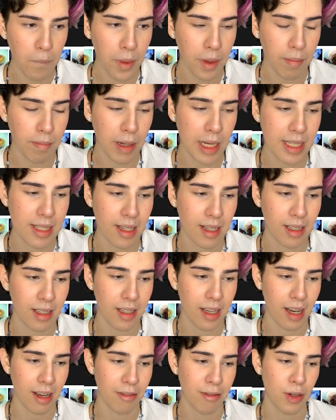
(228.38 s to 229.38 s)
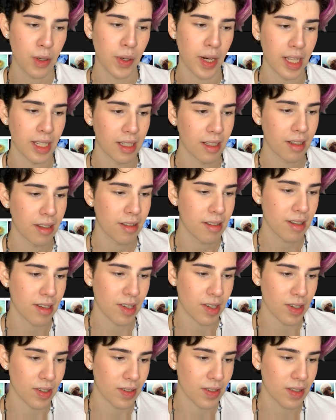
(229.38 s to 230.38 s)
Basically, I've created the
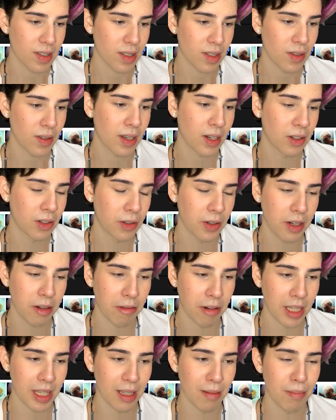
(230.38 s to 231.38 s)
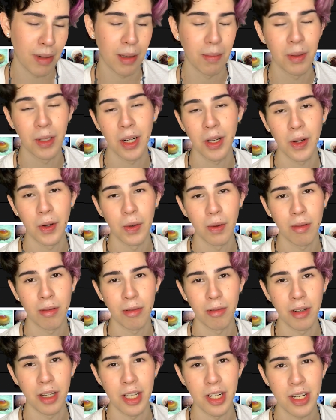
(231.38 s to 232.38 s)
tiers. You can already read them, but I'm going to go
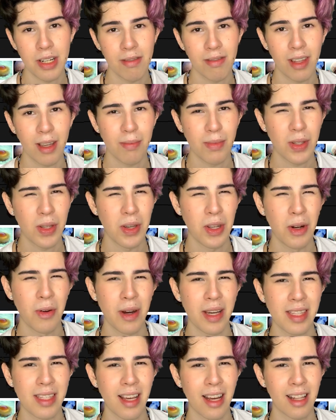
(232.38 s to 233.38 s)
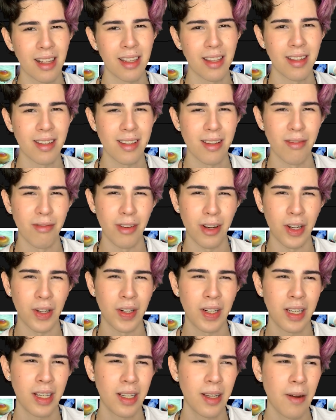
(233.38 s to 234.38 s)
through each of them so you know exactly the
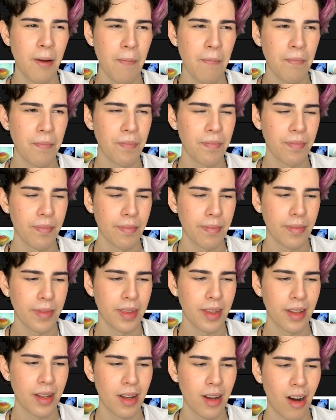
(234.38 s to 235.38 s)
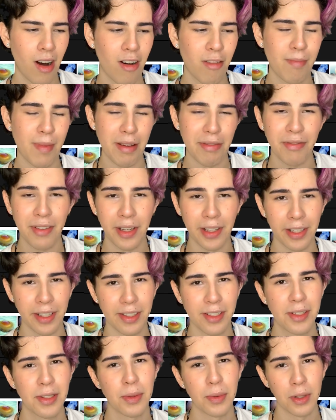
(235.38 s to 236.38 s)
severity of my
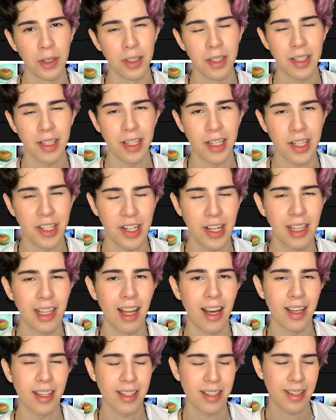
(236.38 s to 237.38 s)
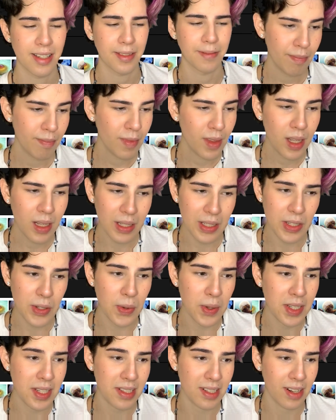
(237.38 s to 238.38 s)
feelings towards each class. So
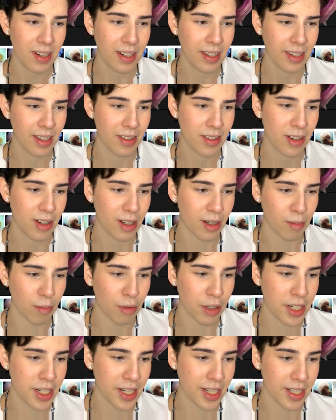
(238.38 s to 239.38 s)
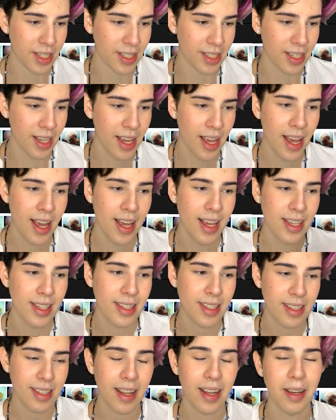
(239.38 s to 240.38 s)
I'll start at the top, which is
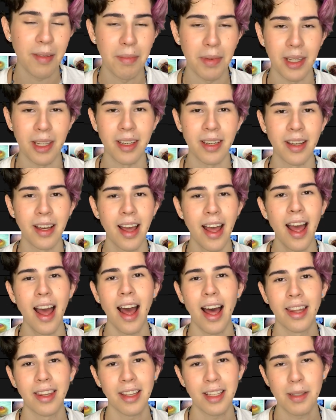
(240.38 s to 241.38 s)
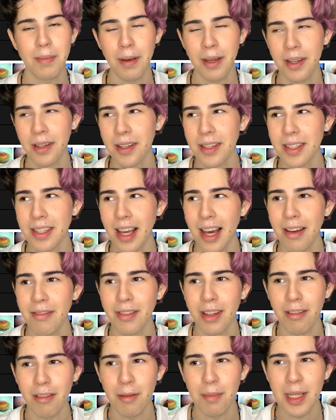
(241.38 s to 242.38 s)
sting me. And that's because I've
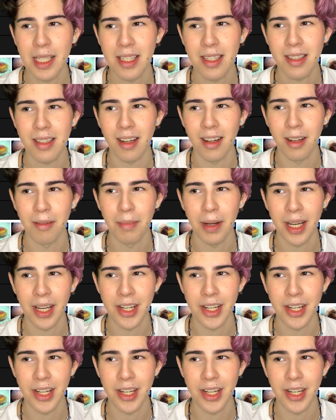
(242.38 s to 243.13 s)
never been stung by a